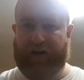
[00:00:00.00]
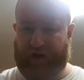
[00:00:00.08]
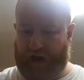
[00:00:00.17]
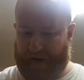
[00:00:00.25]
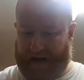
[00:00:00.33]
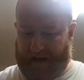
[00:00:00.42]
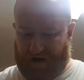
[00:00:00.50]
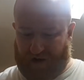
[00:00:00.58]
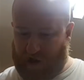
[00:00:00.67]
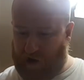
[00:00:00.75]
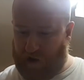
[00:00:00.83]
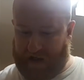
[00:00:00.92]
what it's doing, it's
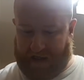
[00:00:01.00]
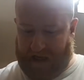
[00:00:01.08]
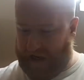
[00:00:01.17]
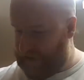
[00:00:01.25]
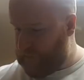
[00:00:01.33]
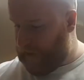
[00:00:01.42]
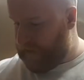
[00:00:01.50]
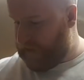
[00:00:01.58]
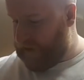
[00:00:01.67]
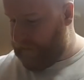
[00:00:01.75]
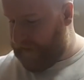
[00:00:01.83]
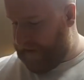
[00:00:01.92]
just cooking, guys, while you're
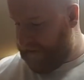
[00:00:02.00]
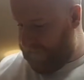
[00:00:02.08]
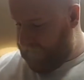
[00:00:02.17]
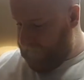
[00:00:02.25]
doing it.